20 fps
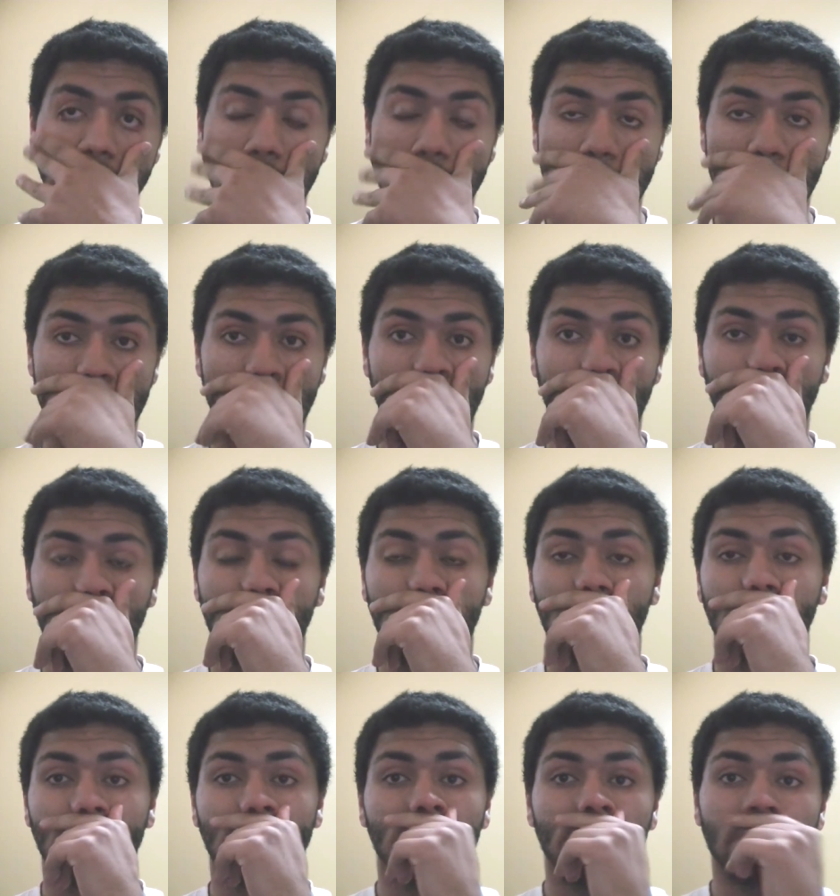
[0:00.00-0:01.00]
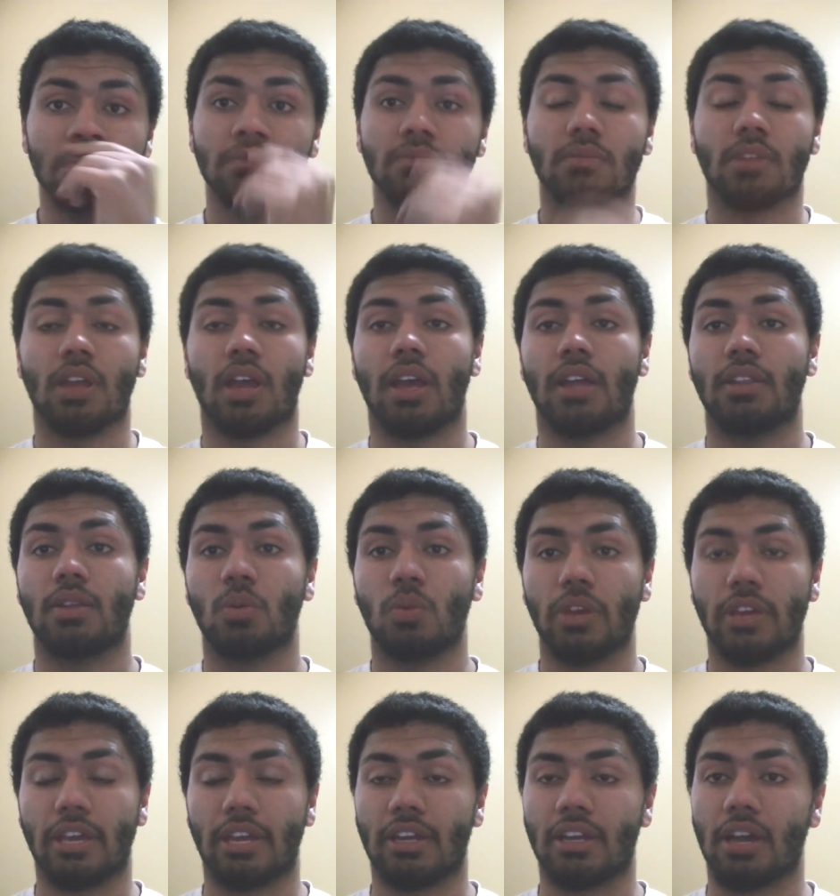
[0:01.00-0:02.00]
so I had the
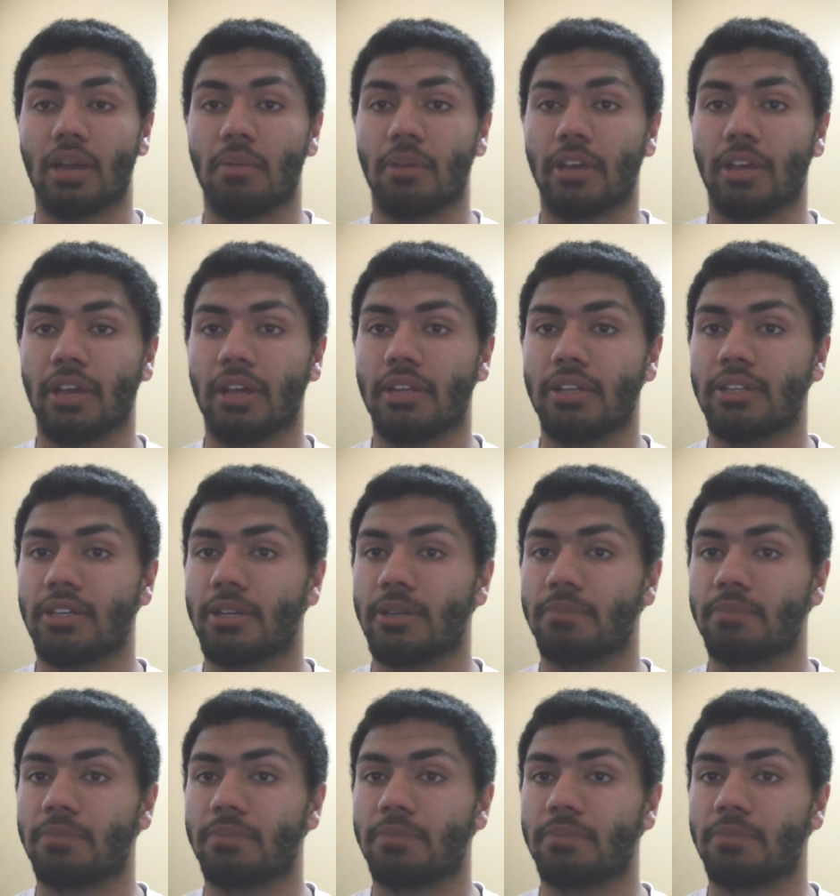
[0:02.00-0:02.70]
weekend coming, and